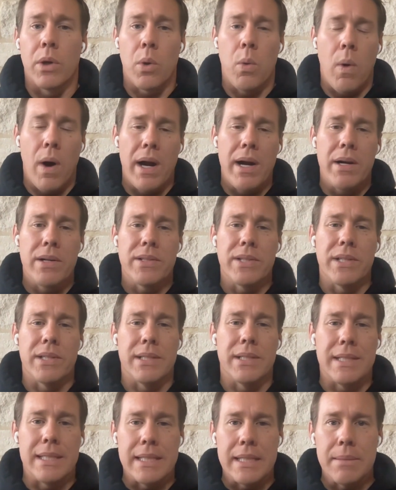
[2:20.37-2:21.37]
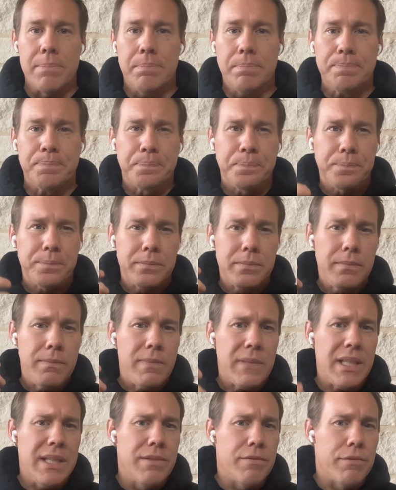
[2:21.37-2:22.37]
requires this deep
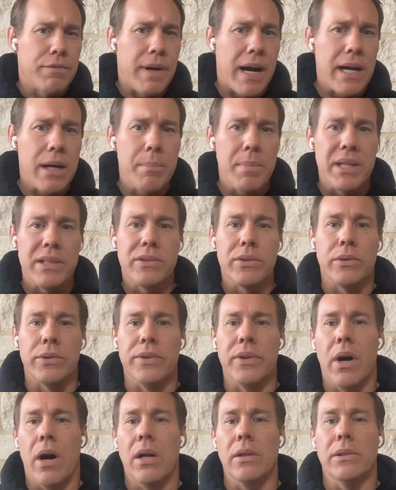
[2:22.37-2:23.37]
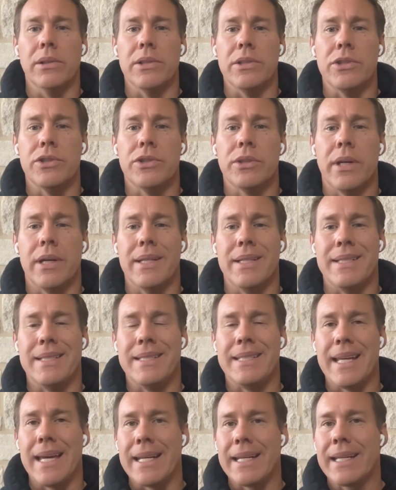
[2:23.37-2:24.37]
environmental knowledge and
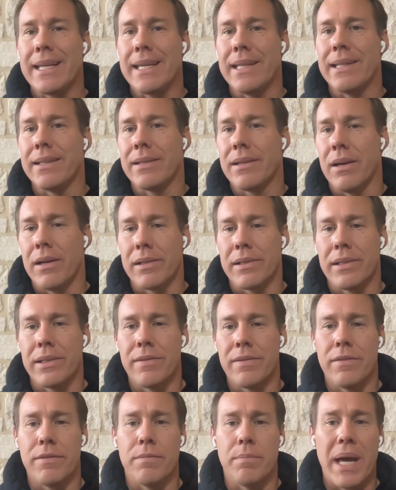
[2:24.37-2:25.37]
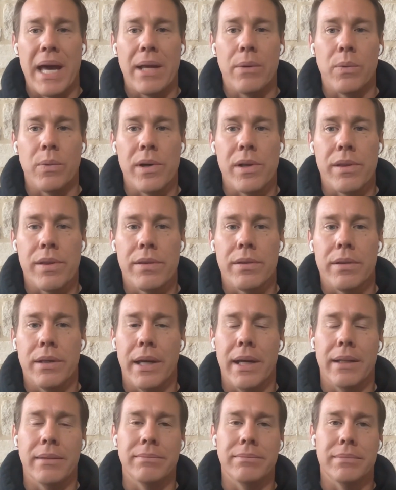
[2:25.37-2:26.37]
dedicated cognitive bandwidth.
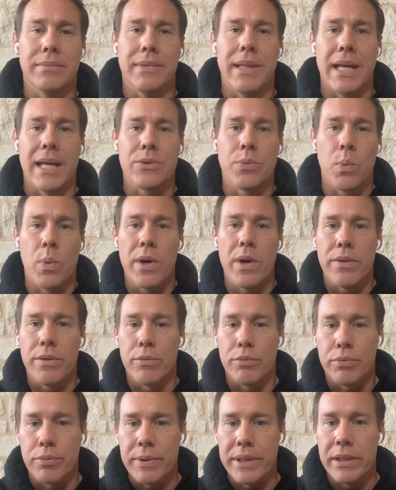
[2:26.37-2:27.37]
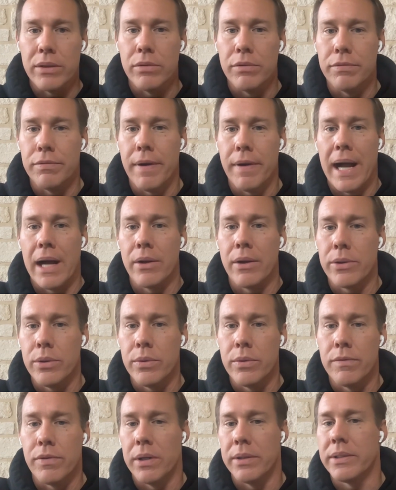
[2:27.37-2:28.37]
And that's where the real
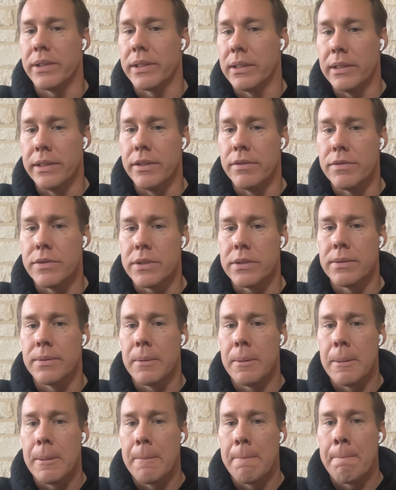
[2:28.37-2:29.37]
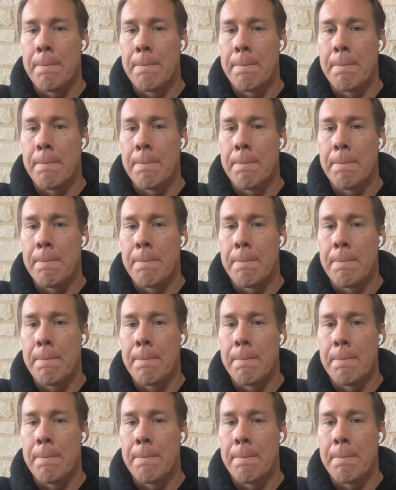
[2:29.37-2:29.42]
value of hunting lives.